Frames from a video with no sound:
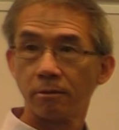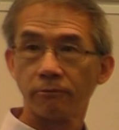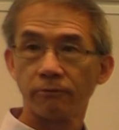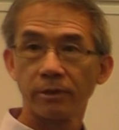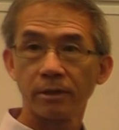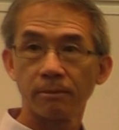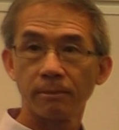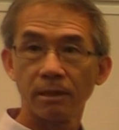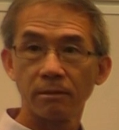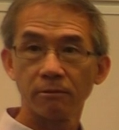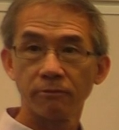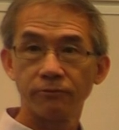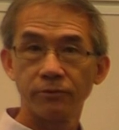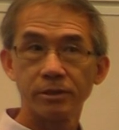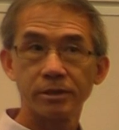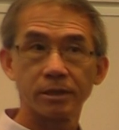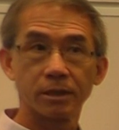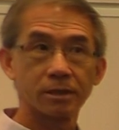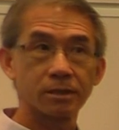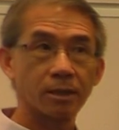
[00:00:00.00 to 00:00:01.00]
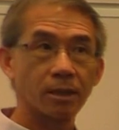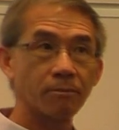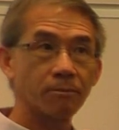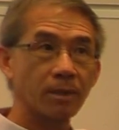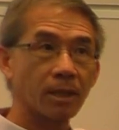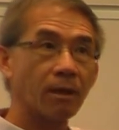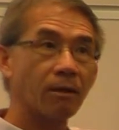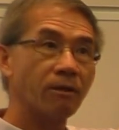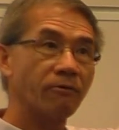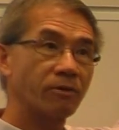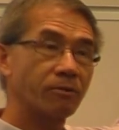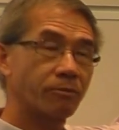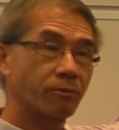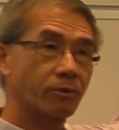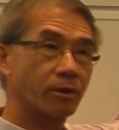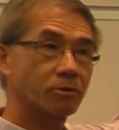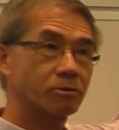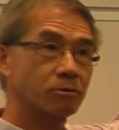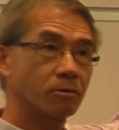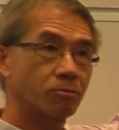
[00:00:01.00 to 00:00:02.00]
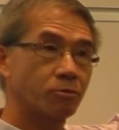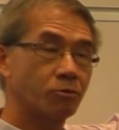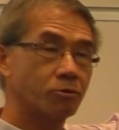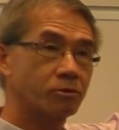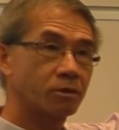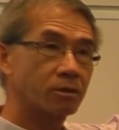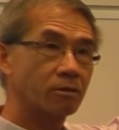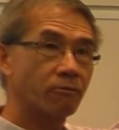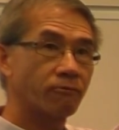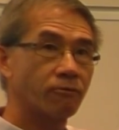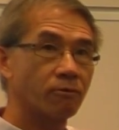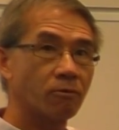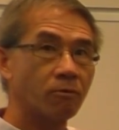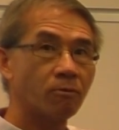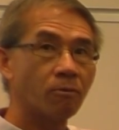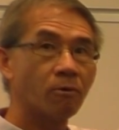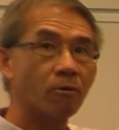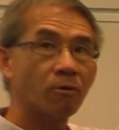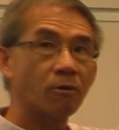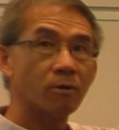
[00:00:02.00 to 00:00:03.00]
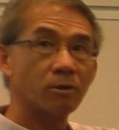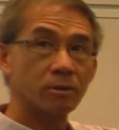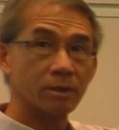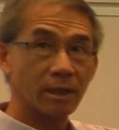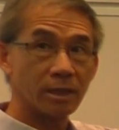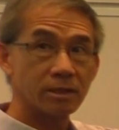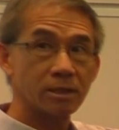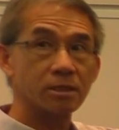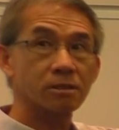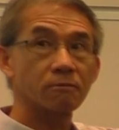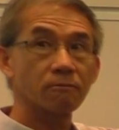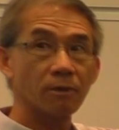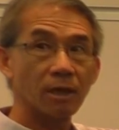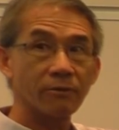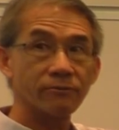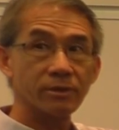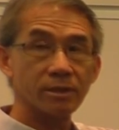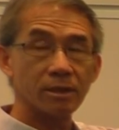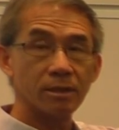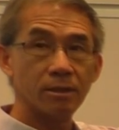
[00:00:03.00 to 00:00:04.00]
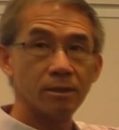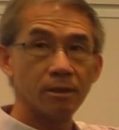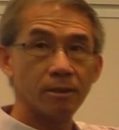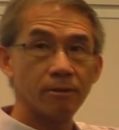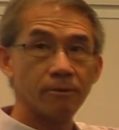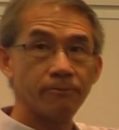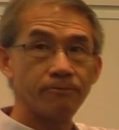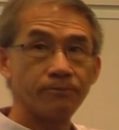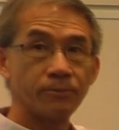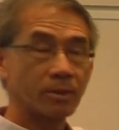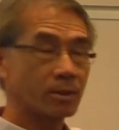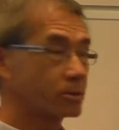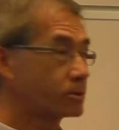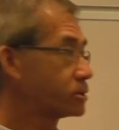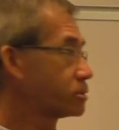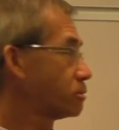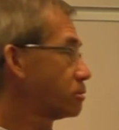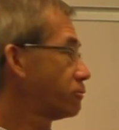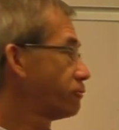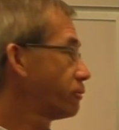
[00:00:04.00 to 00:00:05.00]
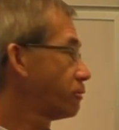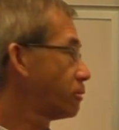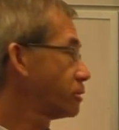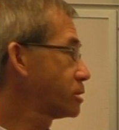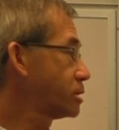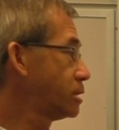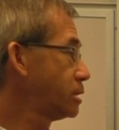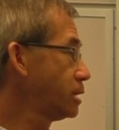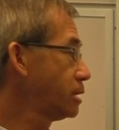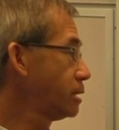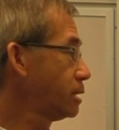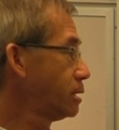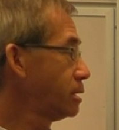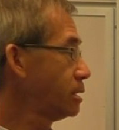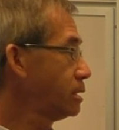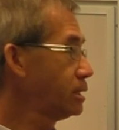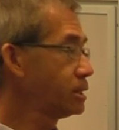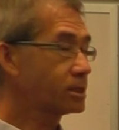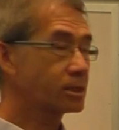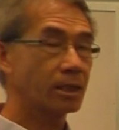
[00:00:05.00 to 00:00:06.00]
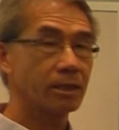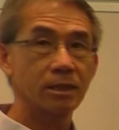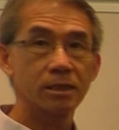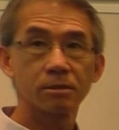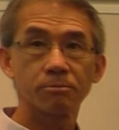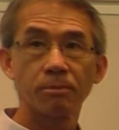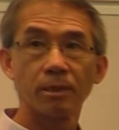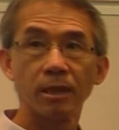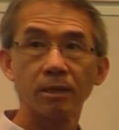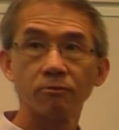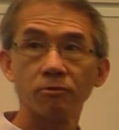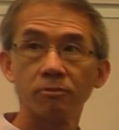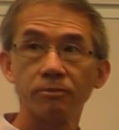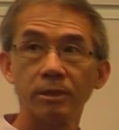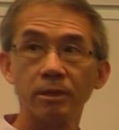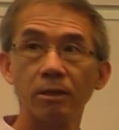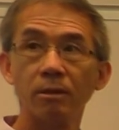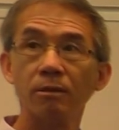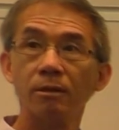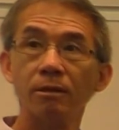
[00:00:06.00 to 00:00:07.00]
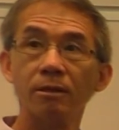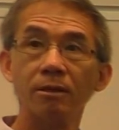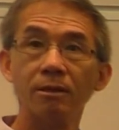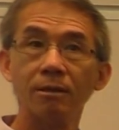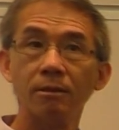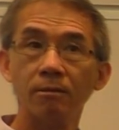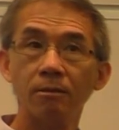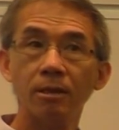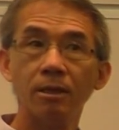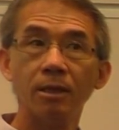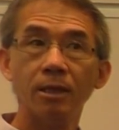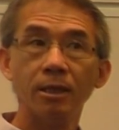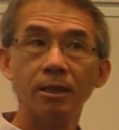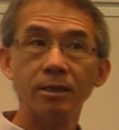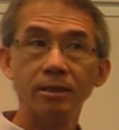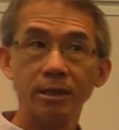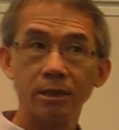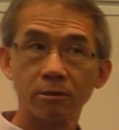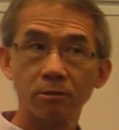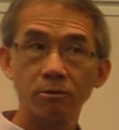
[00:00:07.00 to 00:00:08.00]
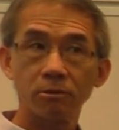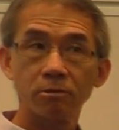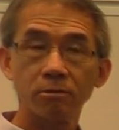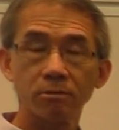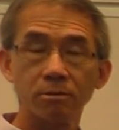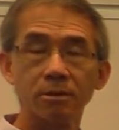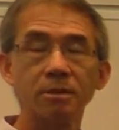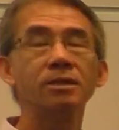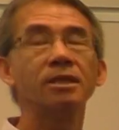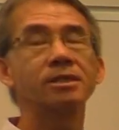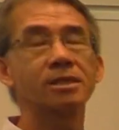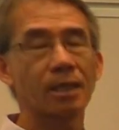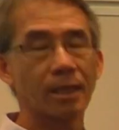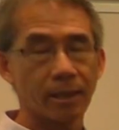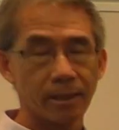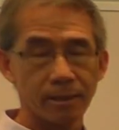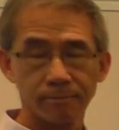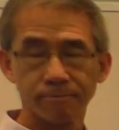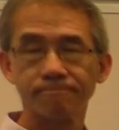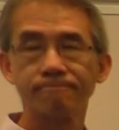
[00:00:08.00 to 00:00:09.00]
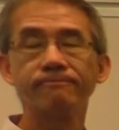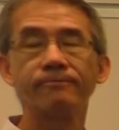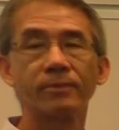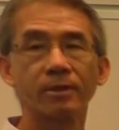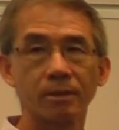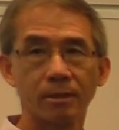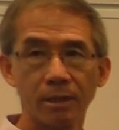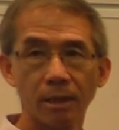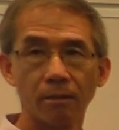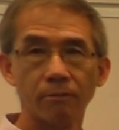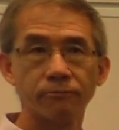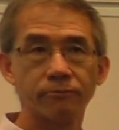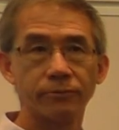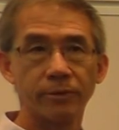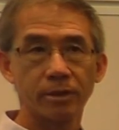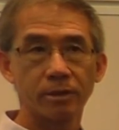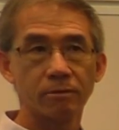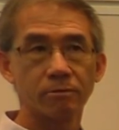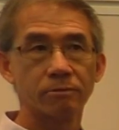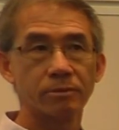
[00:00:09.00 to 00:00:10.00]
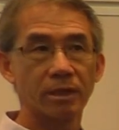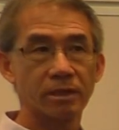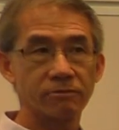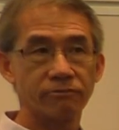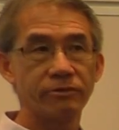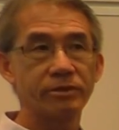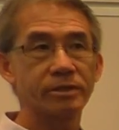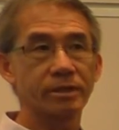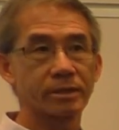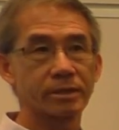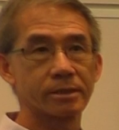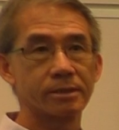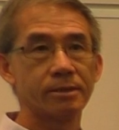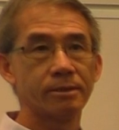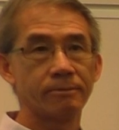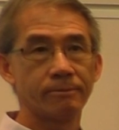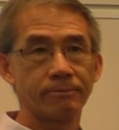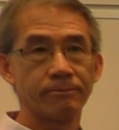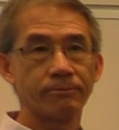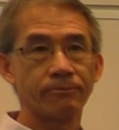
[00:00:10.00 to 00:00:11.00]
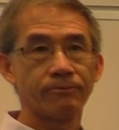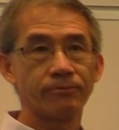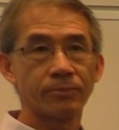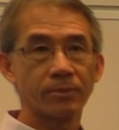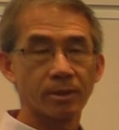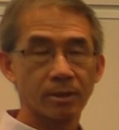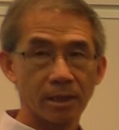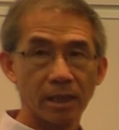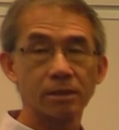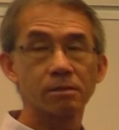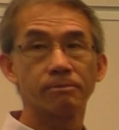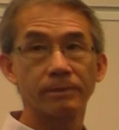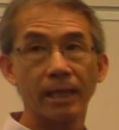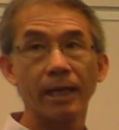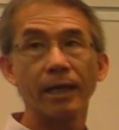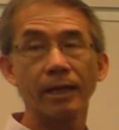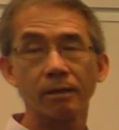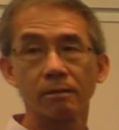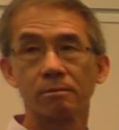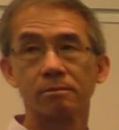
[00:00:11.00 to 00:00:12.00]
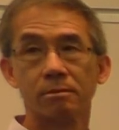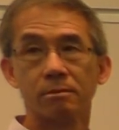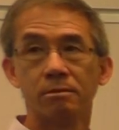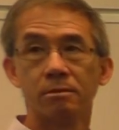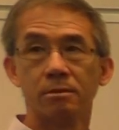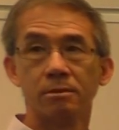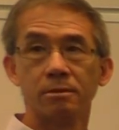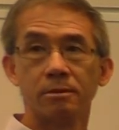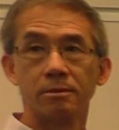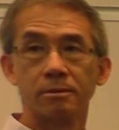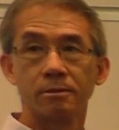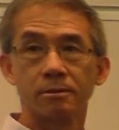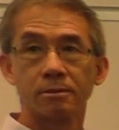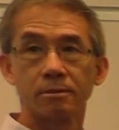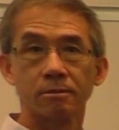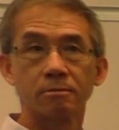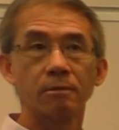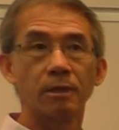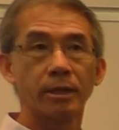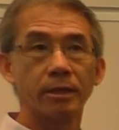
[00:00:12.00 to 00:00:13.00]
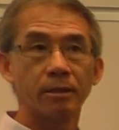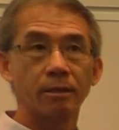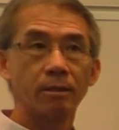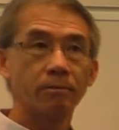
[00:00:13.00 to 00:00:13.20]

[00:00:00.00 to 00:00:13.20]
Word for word: Think about the physics. I'm now having pressure pushing the flow more than just gravity. So the velocity inside this pipe will be equal to, yes, higher. Yeah, thank you. That's physics. It has to be higher, right?